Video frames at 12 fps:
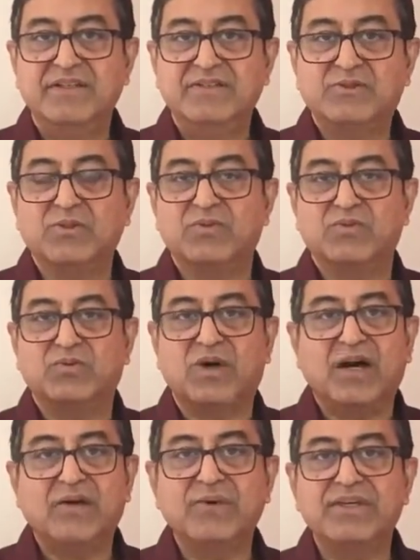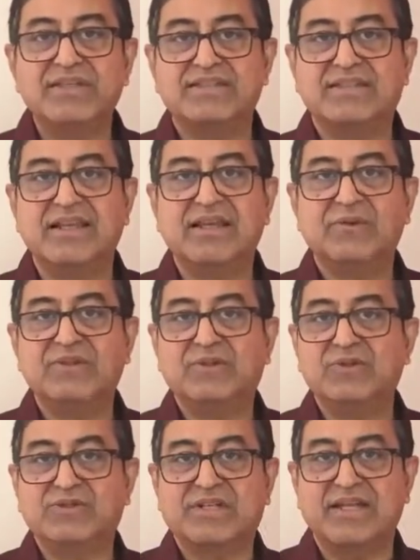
So how he is dealing with those